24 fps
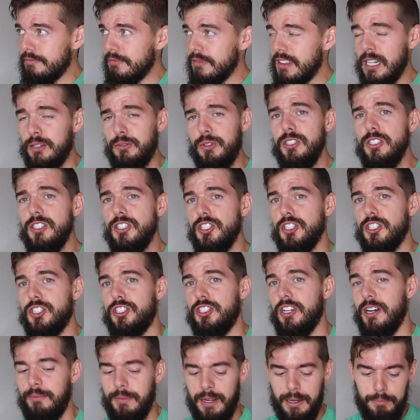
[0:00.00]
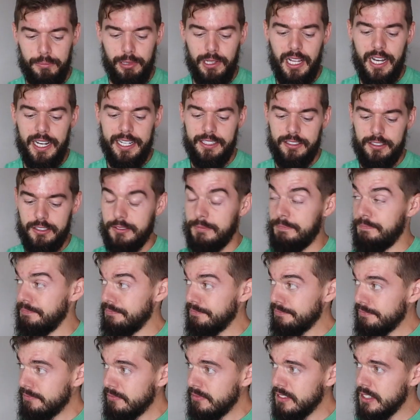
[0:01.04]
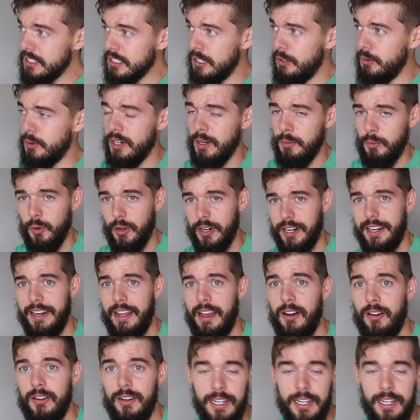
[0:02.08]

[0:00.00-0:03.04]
I really should shut my blinds when I'm working out